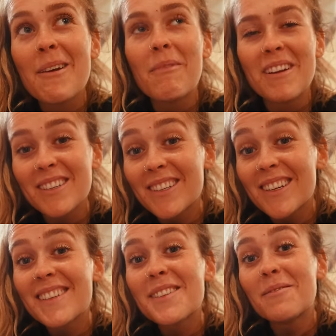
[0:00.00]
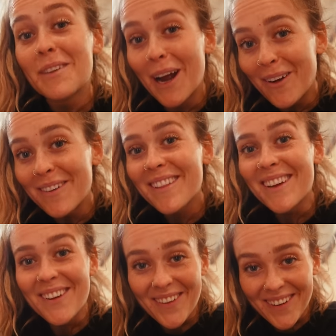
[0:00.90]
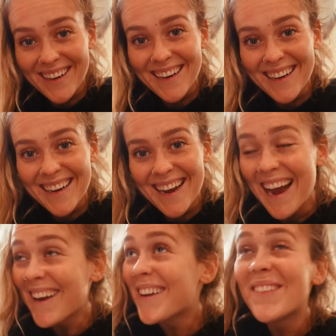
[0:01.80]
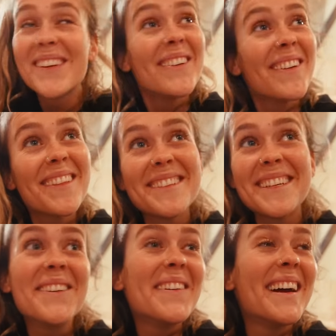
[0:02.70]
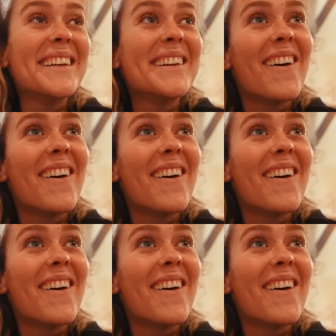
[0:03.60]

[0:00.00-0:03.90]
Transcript: Winter is around the corner. I don't even know where this year went,